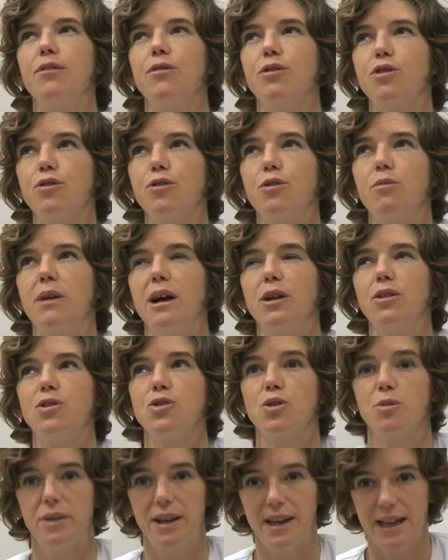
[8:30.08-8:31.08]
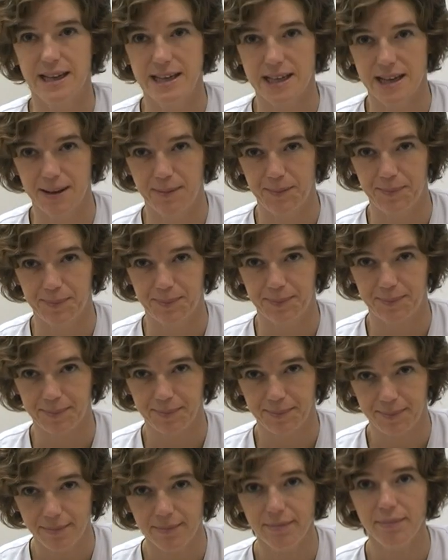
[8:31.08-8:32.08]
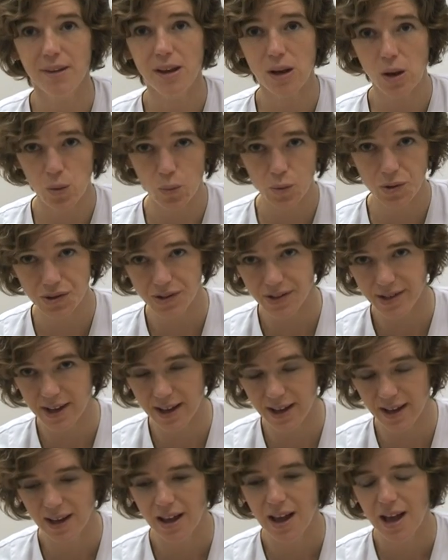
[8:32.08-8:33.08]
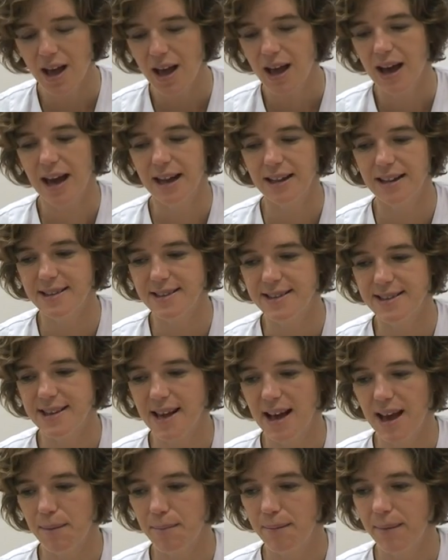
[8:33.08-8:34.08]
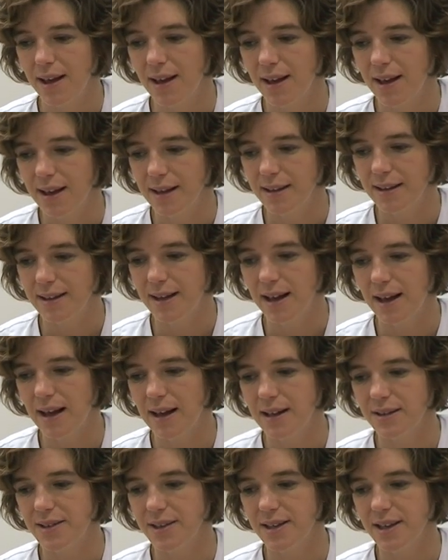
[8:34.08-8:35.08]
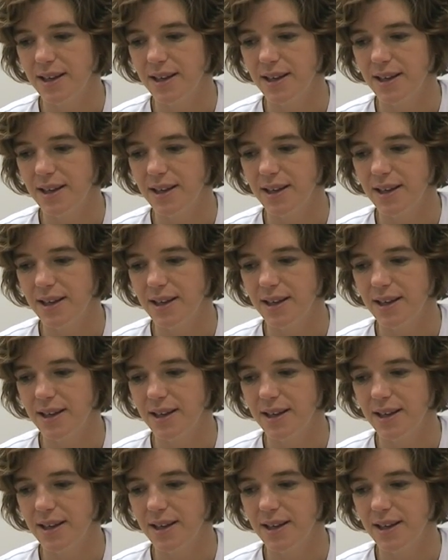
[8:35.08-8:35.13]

phosphomonoisomerase, uh, which is uh, an enzyme that